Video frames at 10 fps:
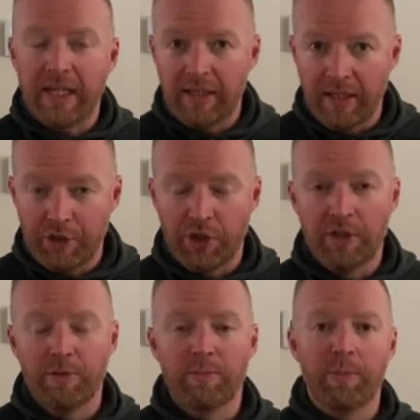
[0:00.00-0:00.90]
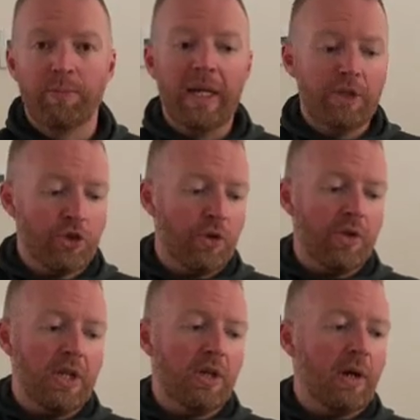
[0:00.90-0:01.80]
conditions. Make sure
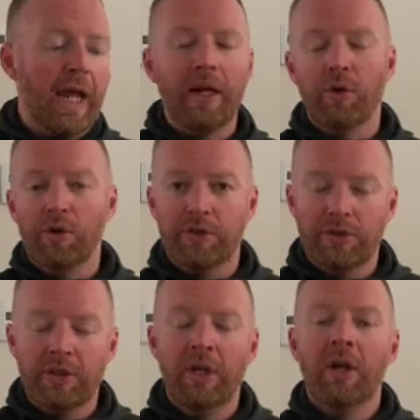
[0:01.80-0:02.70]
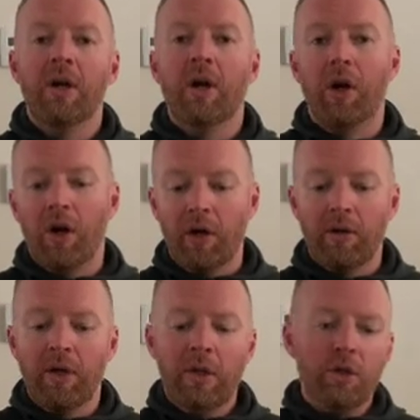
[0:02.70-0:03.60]
that your ankles
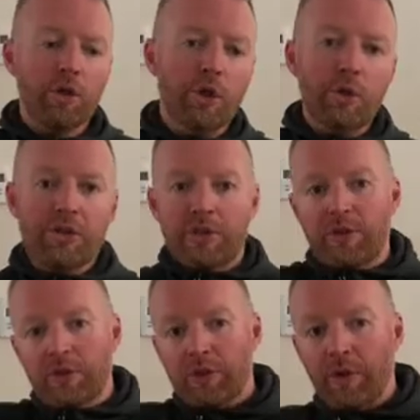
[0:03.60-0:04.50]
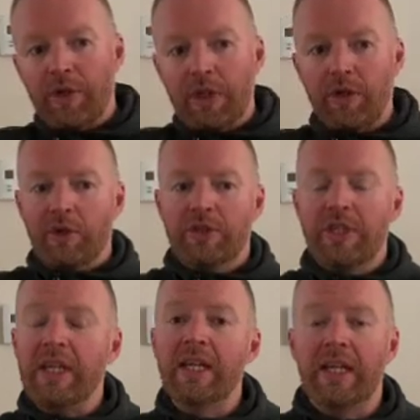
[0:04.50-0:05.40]
are loose so that your
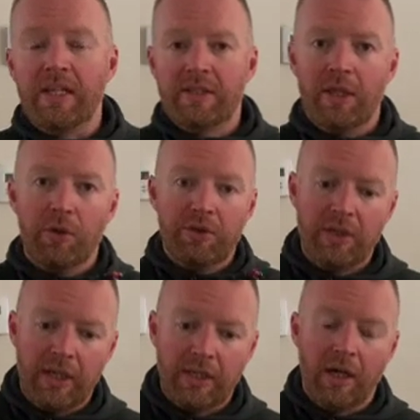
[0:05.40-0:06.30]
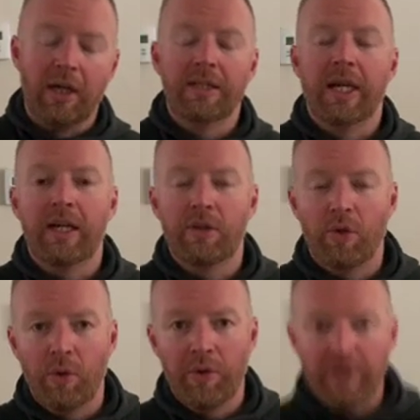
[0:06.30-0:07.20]
ski can tilt and contact the
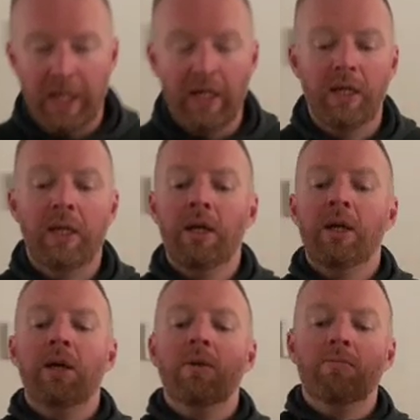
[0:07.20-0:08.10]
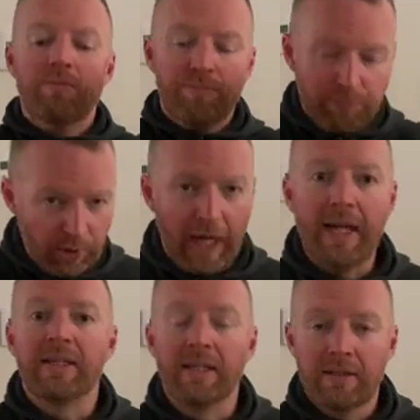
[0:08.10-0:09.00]
whole thing.
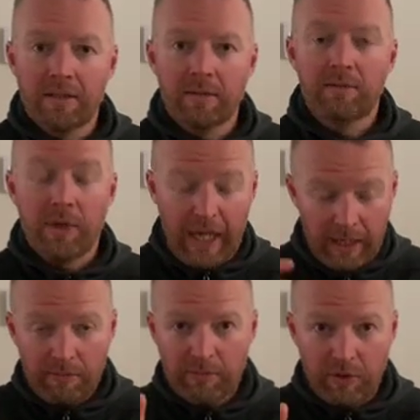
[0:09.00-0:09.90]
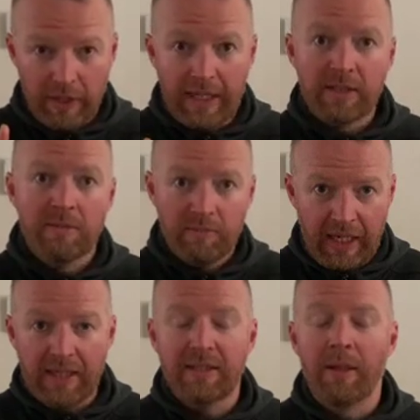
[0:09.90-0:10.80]
Practice. Okay, so
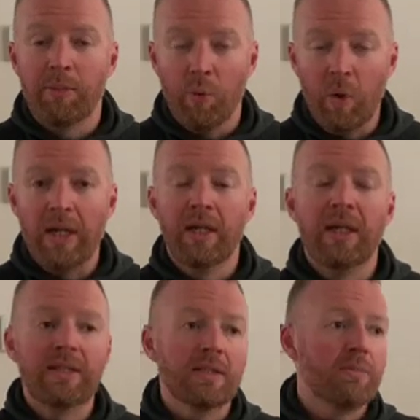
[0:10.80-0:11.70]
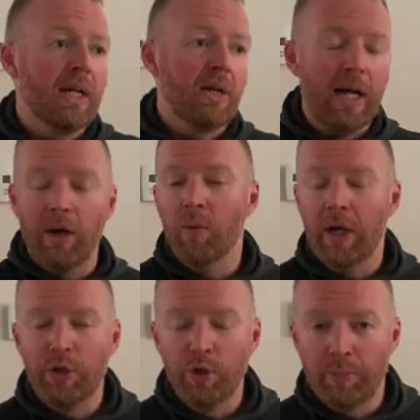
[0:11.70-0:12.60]
that's number one. It doesn't matter how
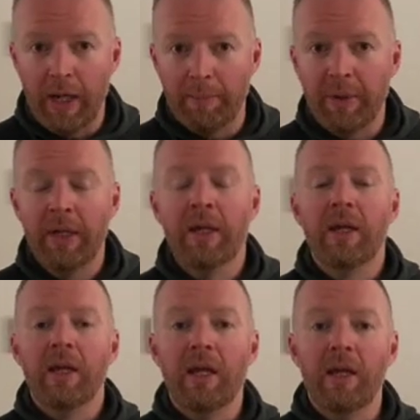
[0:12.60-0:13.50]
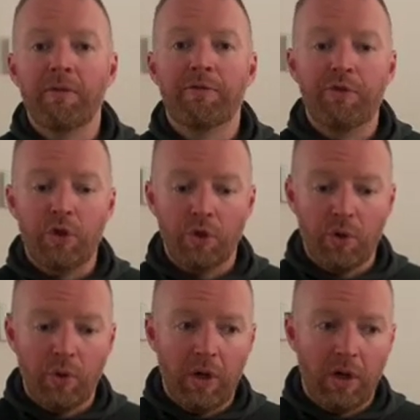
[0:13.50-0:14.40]
well you prep if
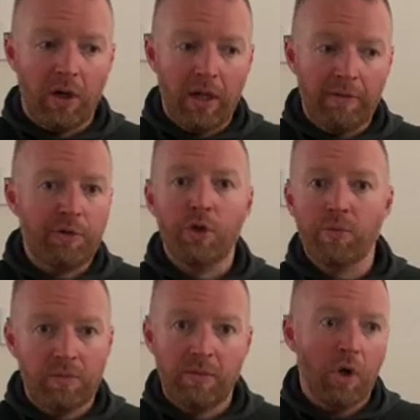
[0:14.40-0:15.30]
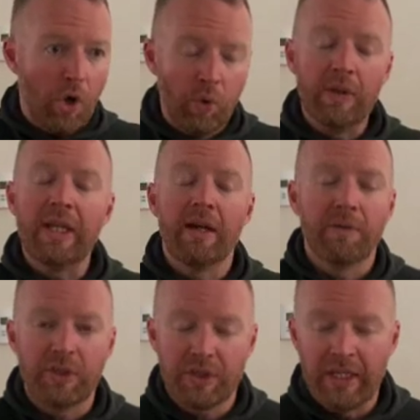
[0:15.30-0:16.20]
you only
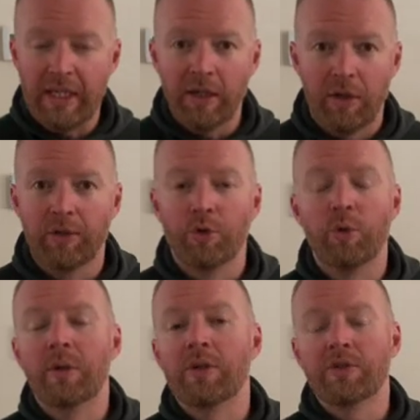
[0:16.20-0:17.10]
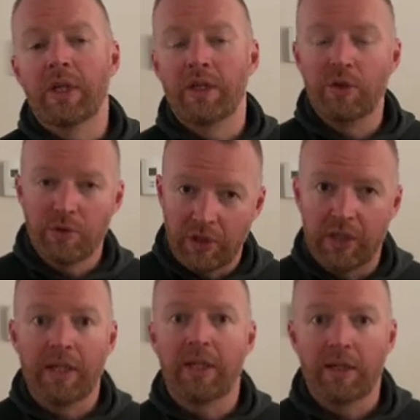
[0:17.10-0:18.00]
ever ski on groomers and you
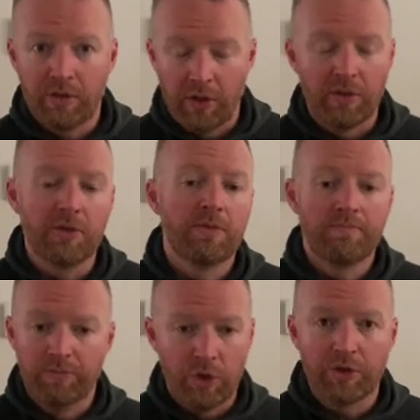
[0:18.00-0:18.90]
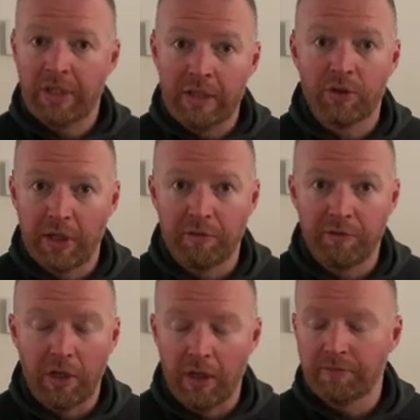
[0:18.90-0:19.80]
suck at kick turns, your skins are going to
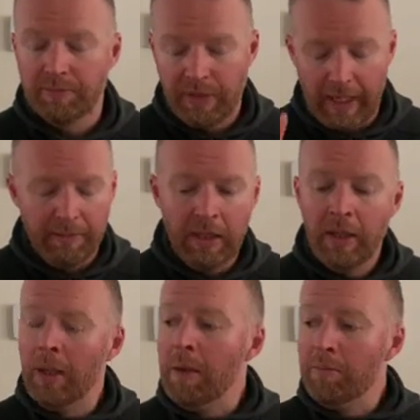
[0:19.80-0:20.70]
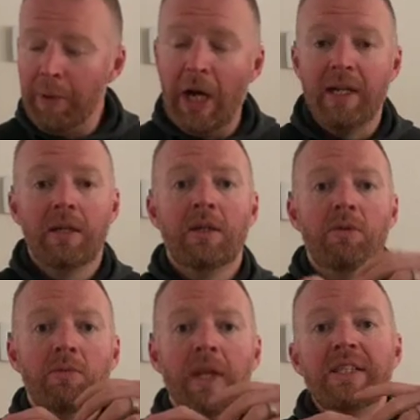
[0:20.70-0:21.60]
fall off. Okay,
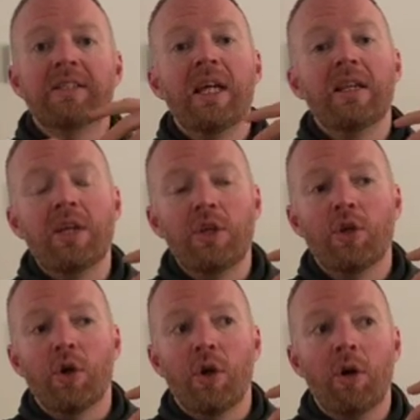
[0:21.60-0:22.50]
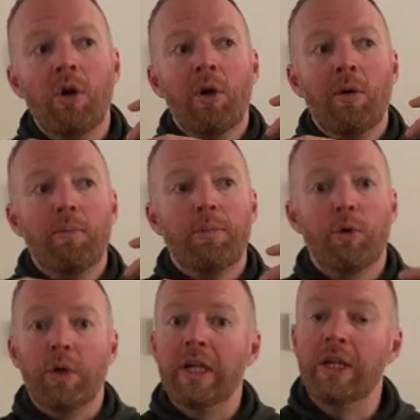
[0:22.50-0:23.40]
but let's say that you're
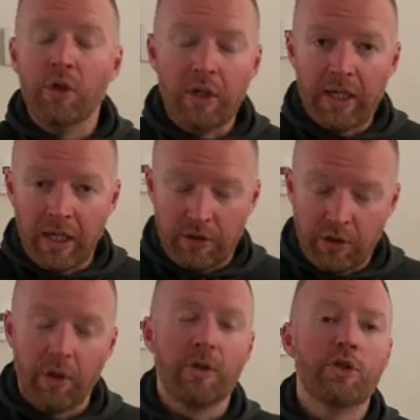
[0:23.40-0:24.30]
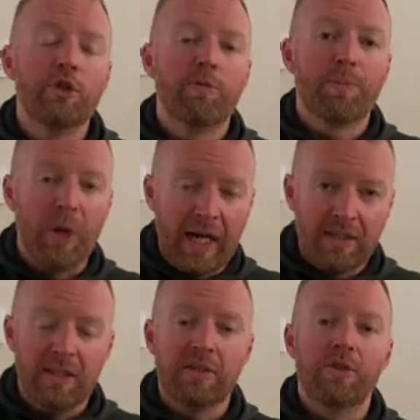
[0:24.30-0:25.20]
pretty good at kick turns. You've
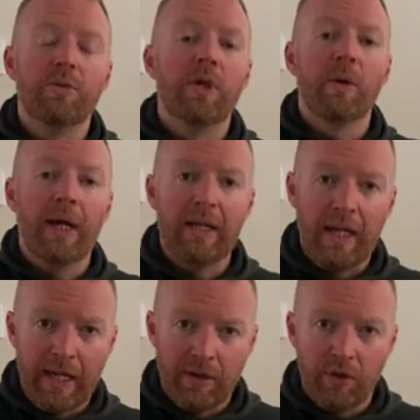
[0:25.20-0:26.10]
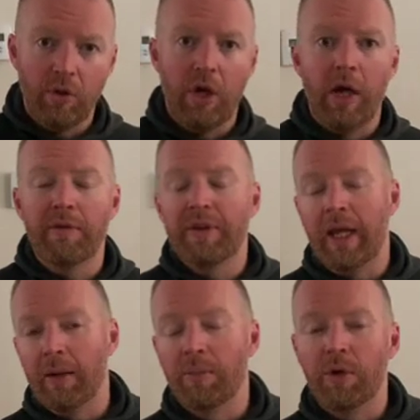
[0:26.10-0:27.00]
practiced. You know how to handle off
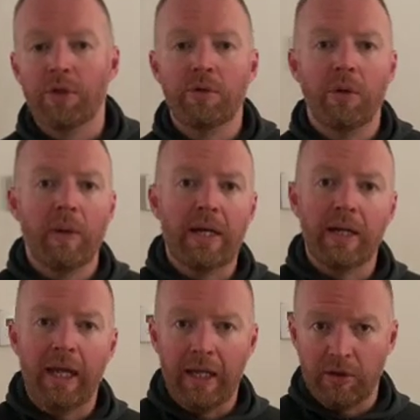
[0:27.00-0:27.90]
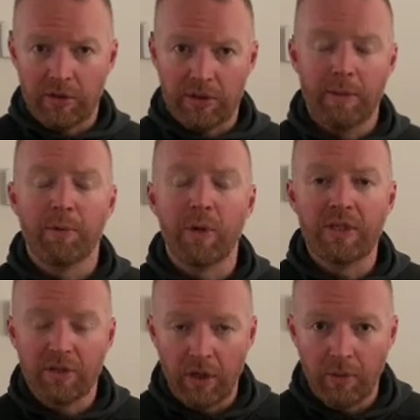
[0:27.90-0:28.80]
camber. You know how to handle slippery
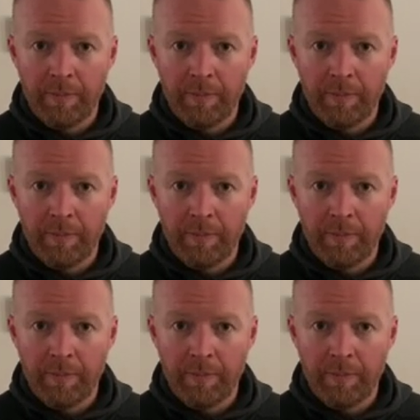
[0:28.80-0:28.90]
snow.